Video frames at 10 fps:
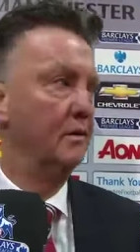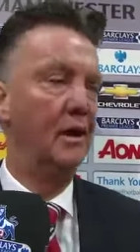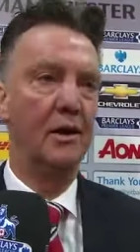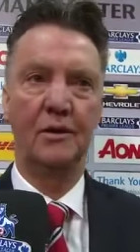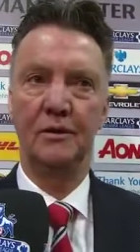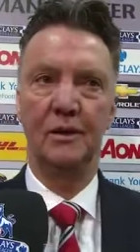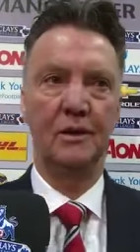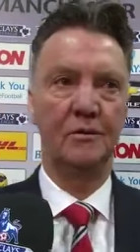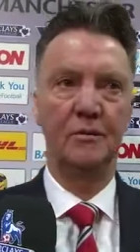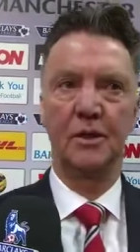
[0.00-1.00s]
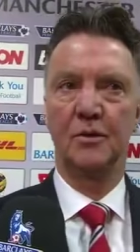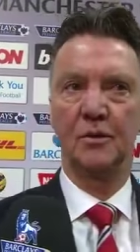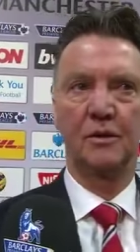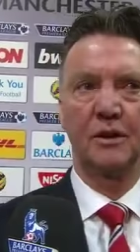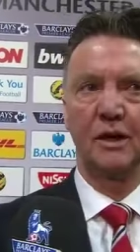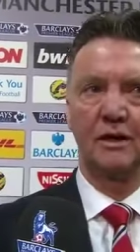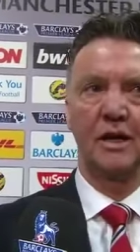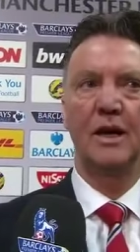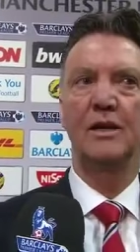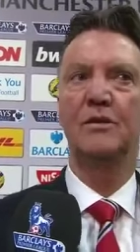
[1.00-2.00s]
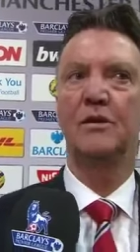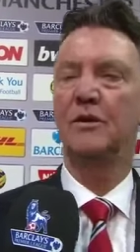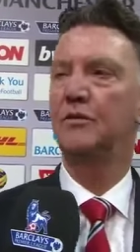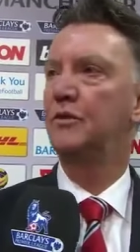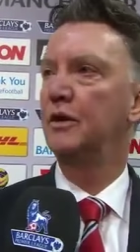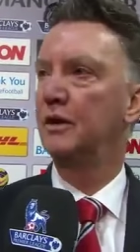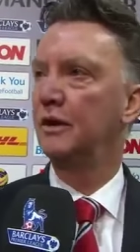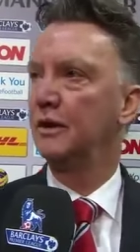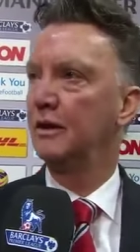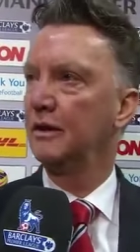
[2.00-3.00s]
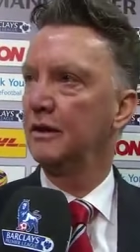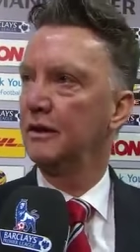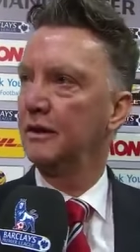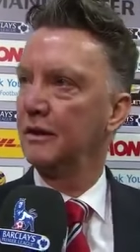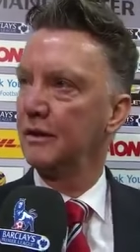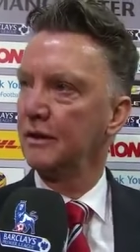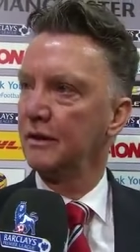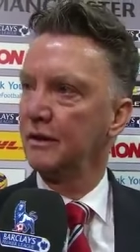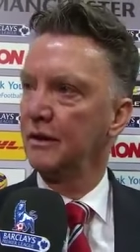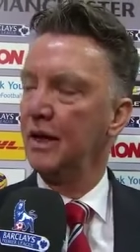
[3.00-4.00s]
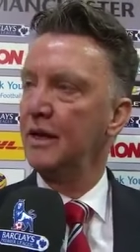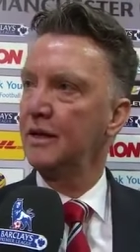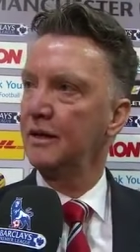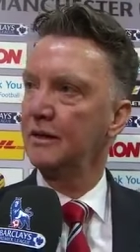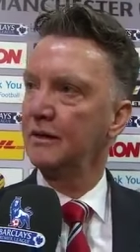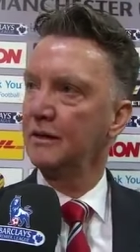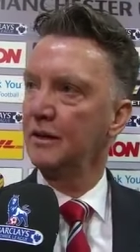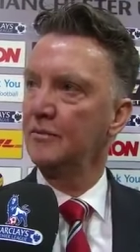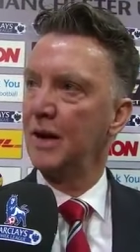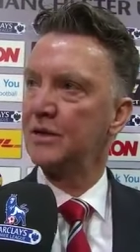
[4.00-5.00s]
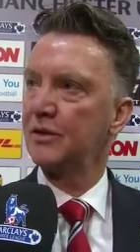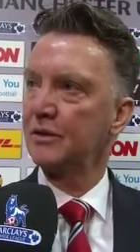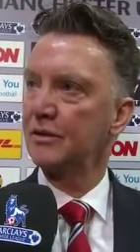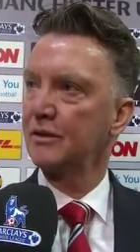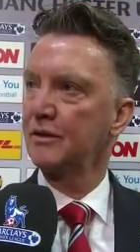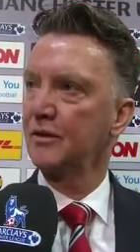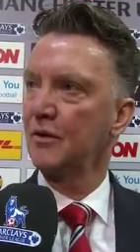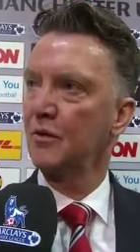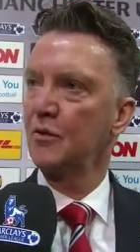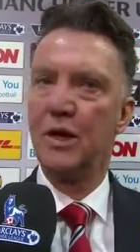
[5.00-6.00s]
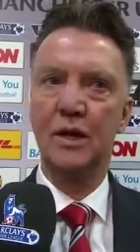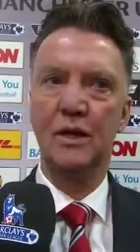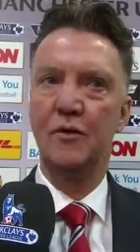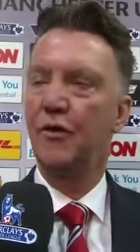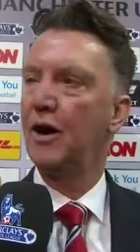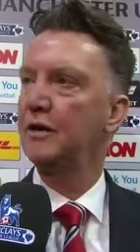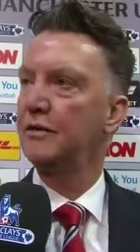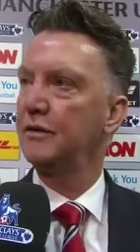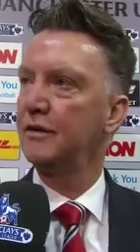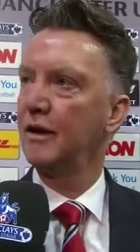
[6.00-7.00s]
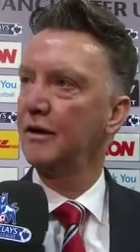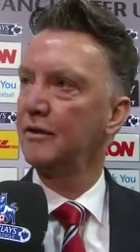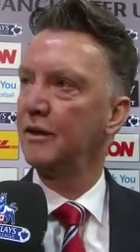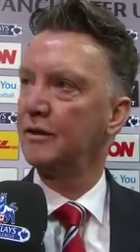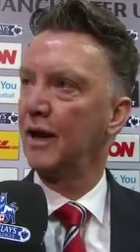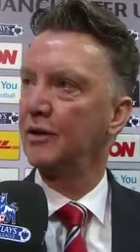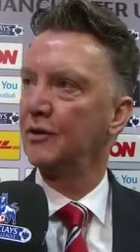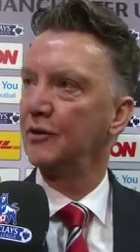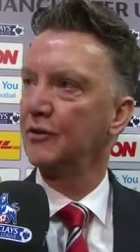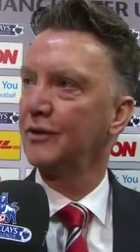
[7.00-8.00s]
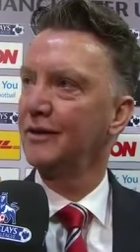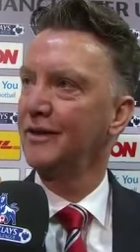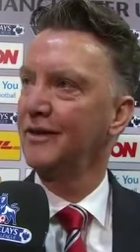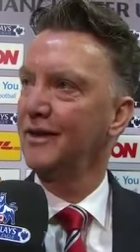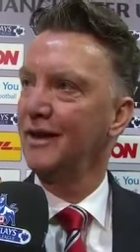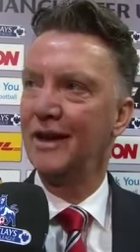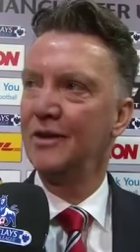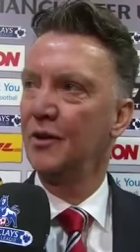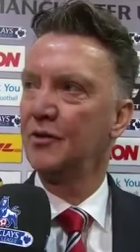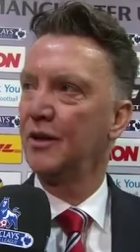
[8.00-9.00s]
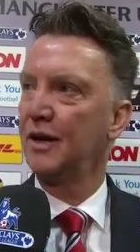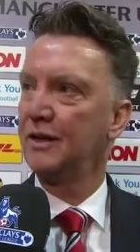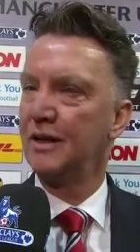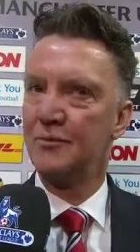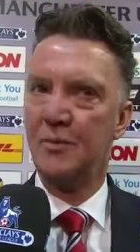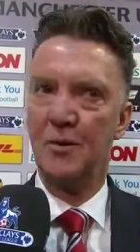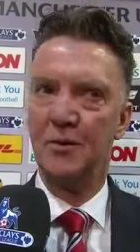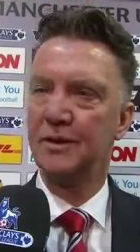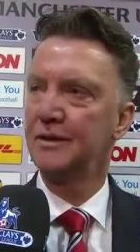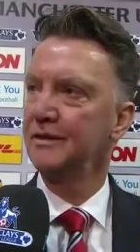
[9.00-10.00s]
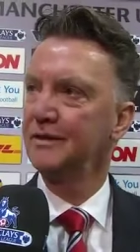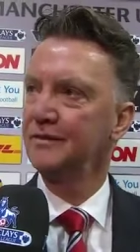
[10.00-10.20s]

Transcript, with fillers: No, no, because at the end of the uh, league matches, we divide the titles, and not at this moment.